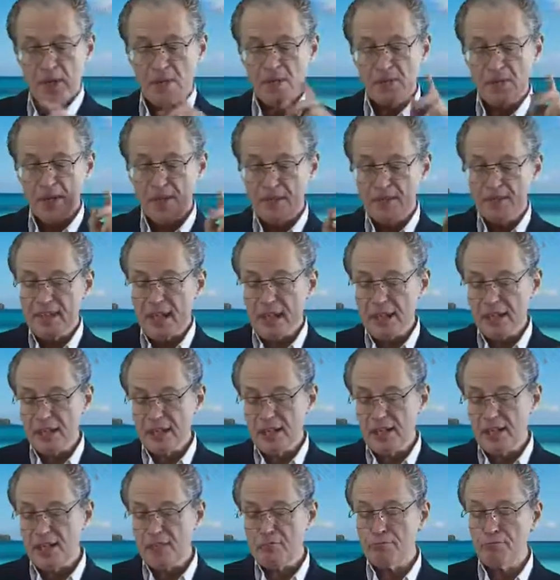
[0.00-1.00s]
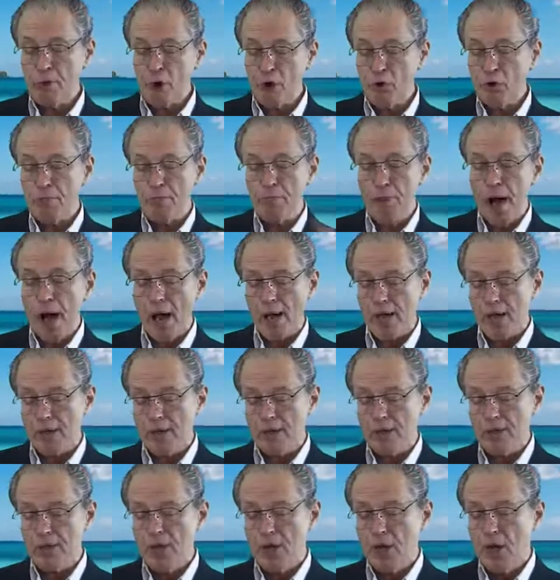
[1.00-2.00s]
The identity of both
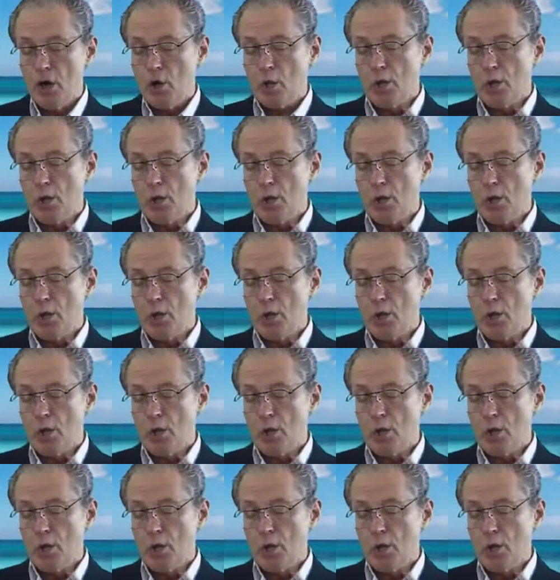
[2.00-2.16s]
bodies,